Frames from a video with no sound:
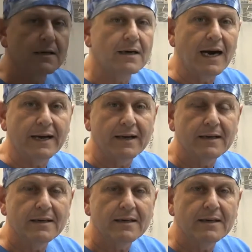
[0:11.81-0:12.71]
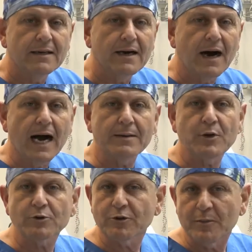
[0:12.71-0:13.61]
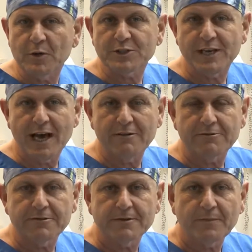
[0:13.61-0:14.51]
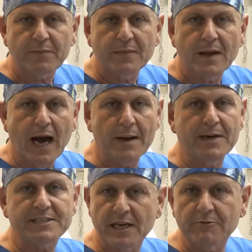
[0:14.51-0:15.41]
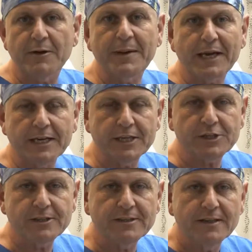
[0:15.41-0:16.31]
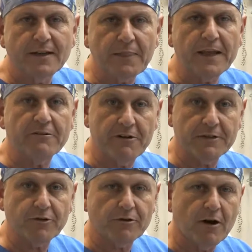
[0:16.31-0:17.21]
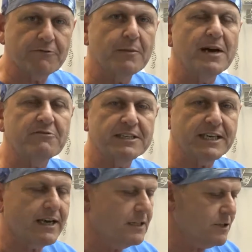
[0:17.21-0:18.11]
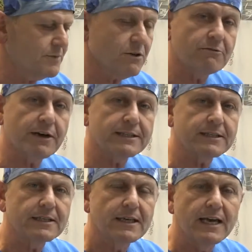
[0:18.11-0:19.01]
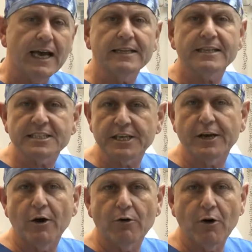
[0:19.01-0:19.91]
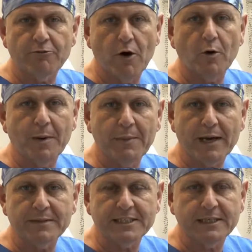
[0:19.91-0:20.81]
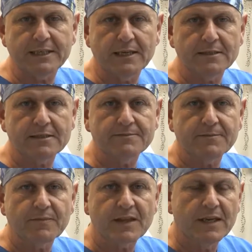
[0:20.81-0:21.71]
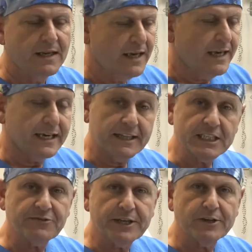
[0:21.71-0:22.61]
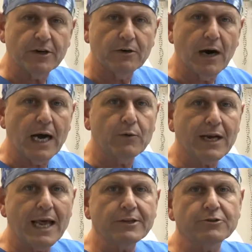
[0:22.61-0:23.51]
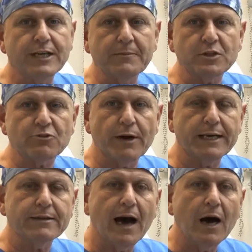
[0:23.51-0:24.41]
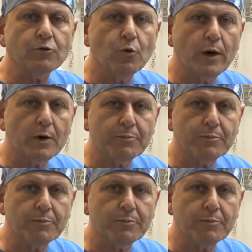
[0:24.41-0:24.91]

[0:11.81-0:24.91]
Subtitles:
Hi, I'm Dr. Amos Yahav. I myself am a clinician, the inventor of the biphasic calcium sulfate and the CEO of Ogma Biomaterials. In this video, I would like to demonstrate how to work